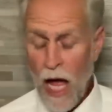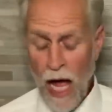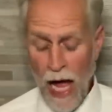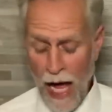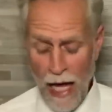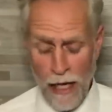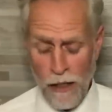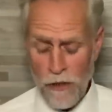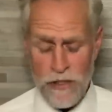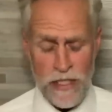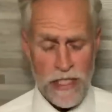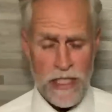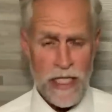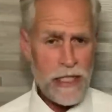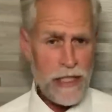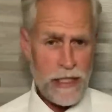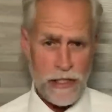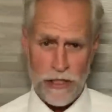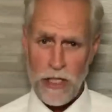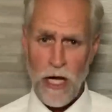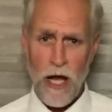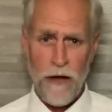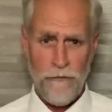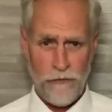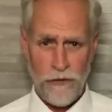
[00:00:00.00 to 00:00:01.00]
I don't see any
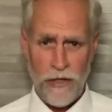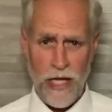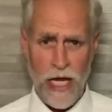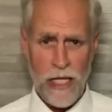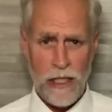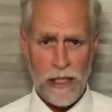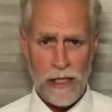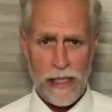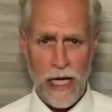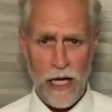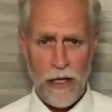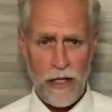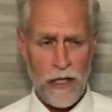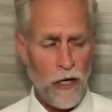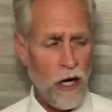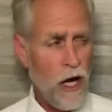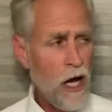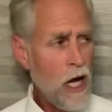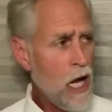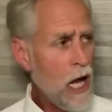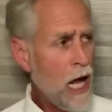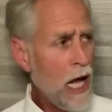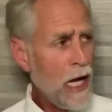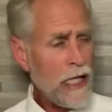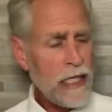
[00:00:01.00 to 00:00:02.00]
soft landing out here.
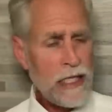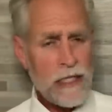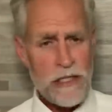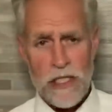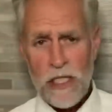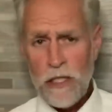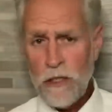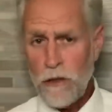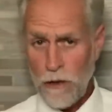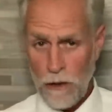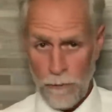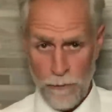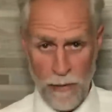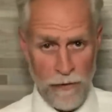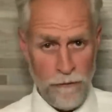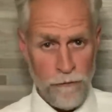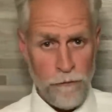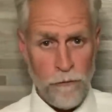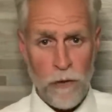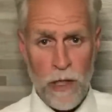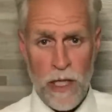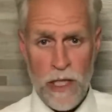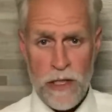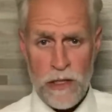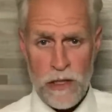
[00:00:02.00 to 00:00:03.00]
I continue to my
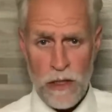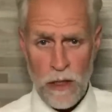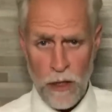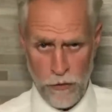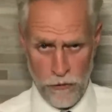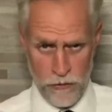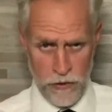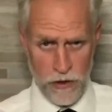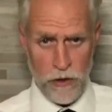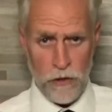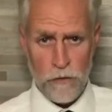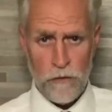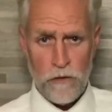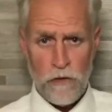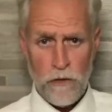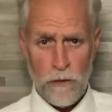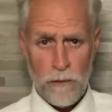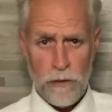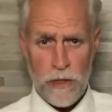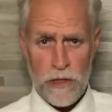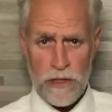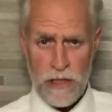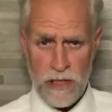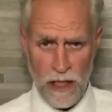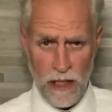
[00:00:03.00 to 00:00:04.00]
friends, other
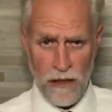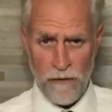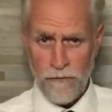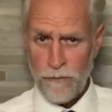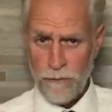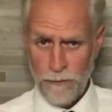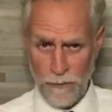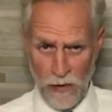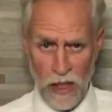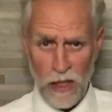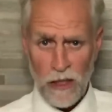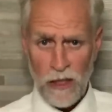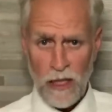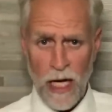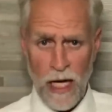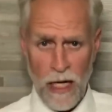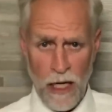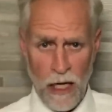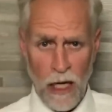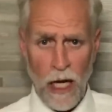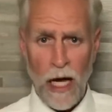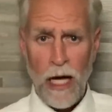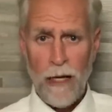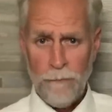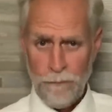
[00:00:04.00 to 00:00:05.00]
YouTubers that I've I
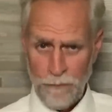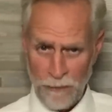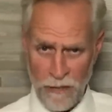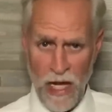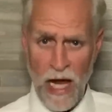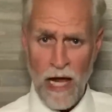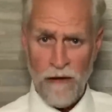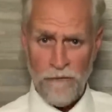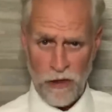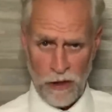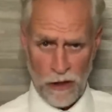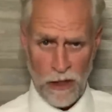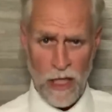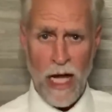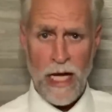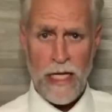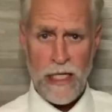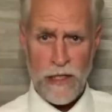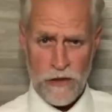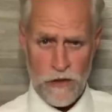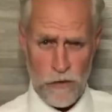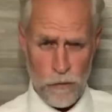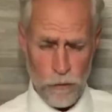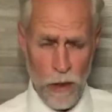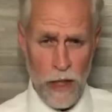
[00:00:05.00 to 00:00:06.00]
uh, have
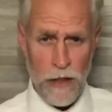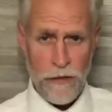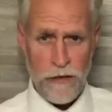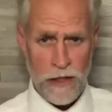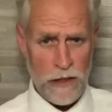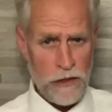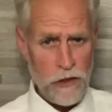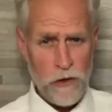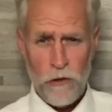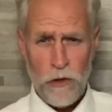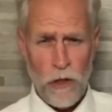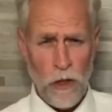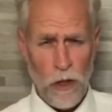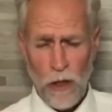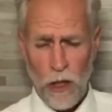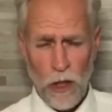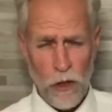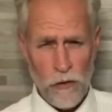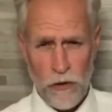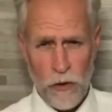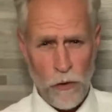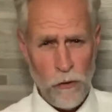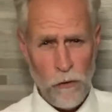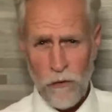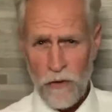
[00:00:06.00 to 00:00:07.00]
alliance with, and you know, all
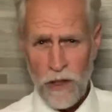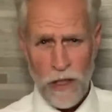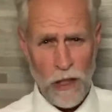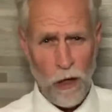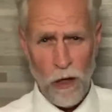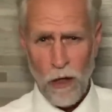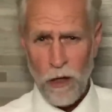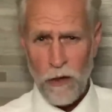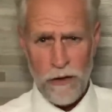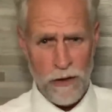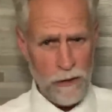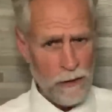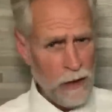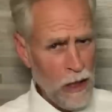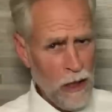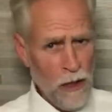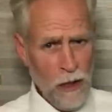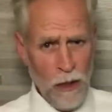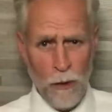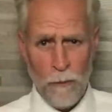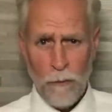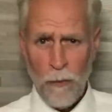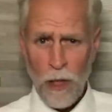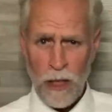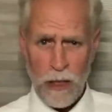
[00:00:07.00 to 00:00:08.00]
know who they are: the
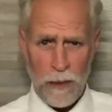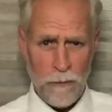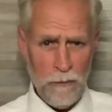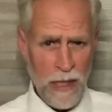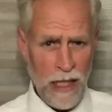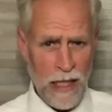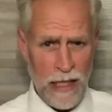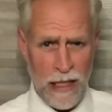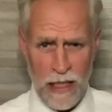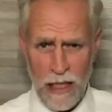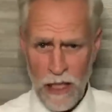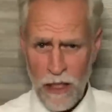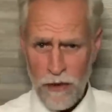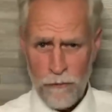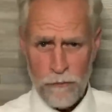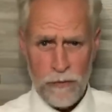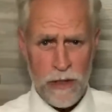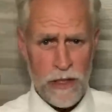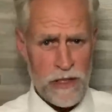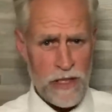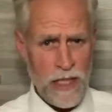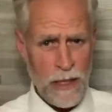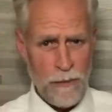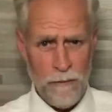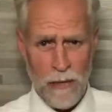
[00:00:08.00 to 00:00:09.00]
Market Mania, the Real
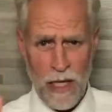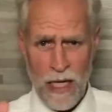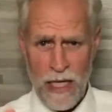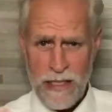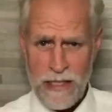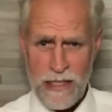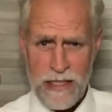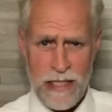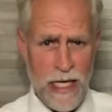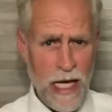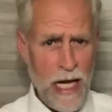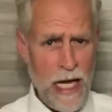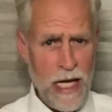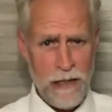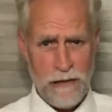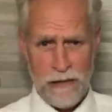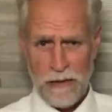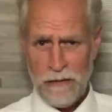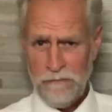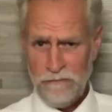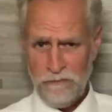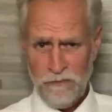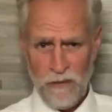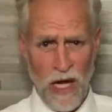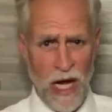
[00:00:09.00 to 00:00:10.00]
Estate Mindset, the
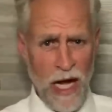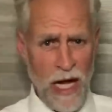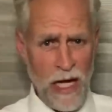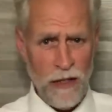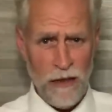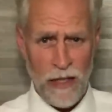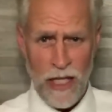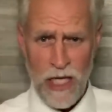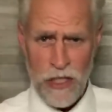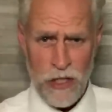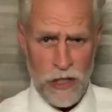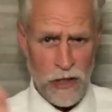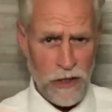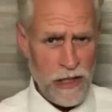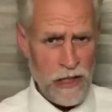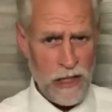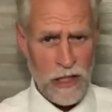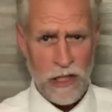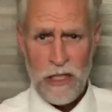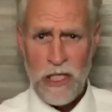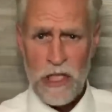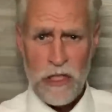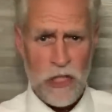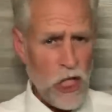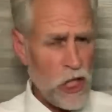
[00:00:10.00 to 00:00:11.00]
I allegedly, the
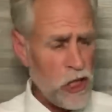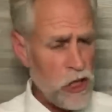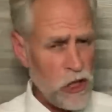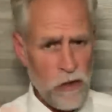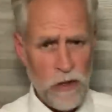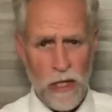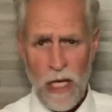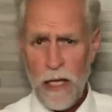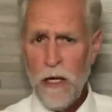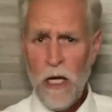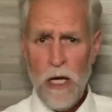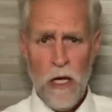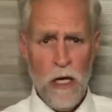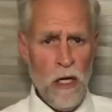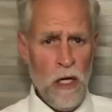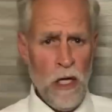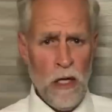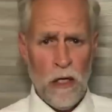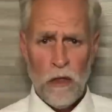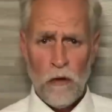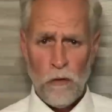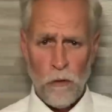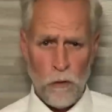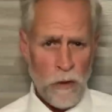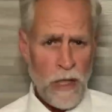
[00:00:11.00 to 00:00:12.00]
Ninja, Unit,
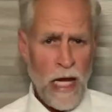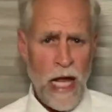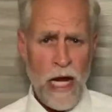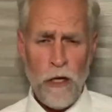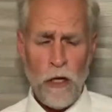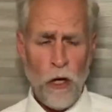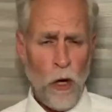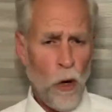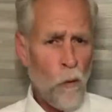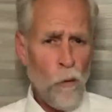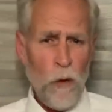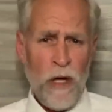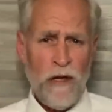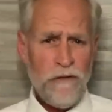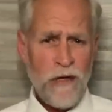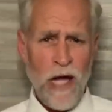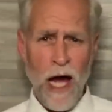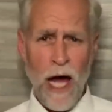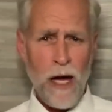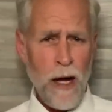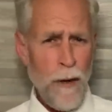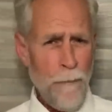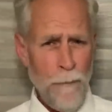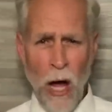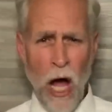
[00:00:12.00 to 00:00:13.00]
Orlando. We've
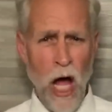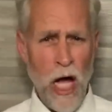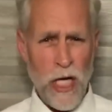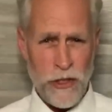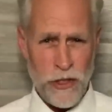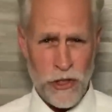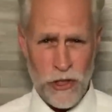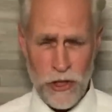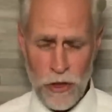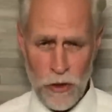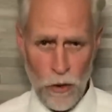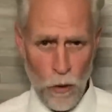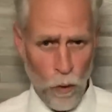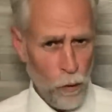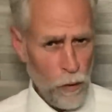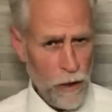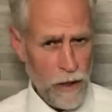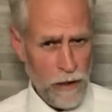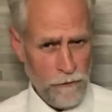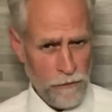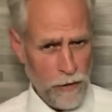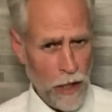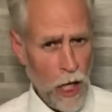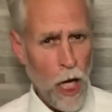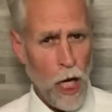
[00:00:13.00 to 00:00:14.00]
got a bunch.
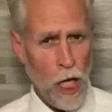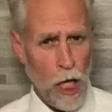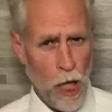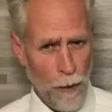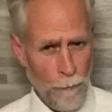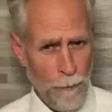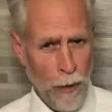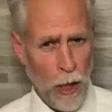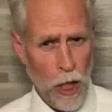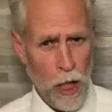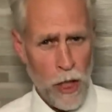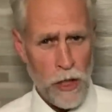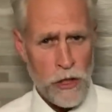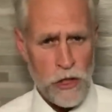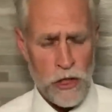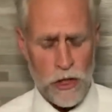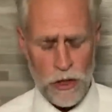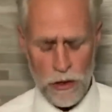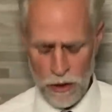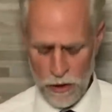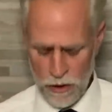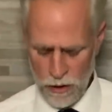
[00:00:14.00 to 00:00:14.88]
We've got a bunch.